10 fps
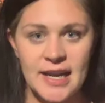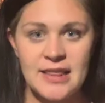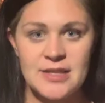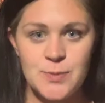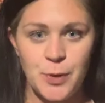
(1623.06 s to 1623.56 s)

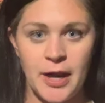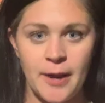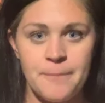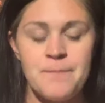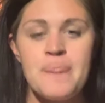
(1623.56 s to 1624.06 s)
in the
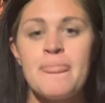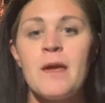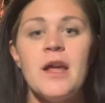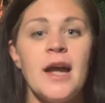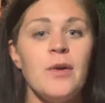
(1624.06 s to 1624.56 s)
spring,
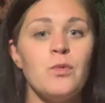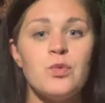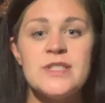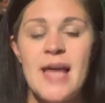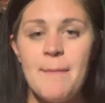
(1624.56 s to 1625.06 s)
and I
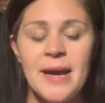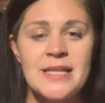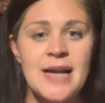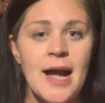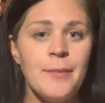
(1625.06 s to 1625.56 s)
set my
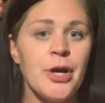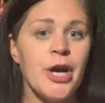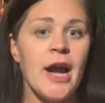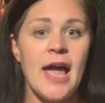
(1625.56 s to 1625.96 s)
timer,